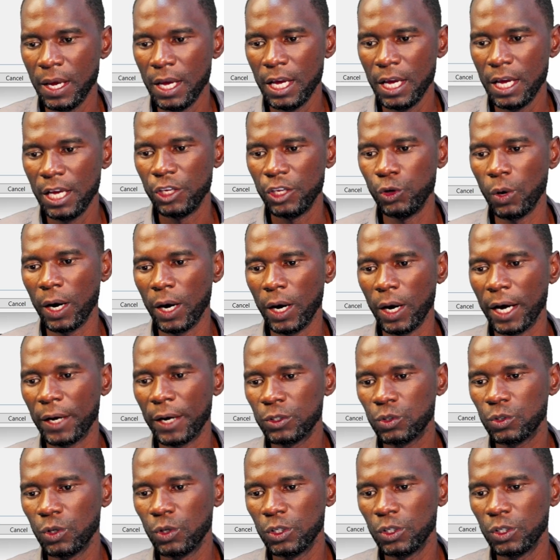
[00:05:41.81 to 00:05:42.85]
you are not
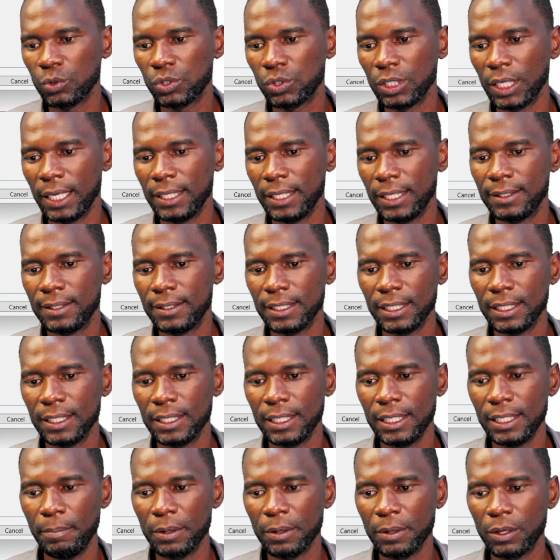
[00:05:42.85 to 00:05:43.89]
going to see anything here
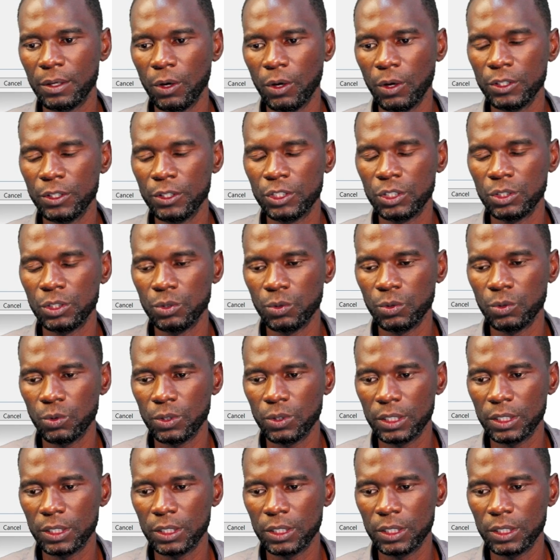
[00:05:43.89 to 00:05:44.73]
because you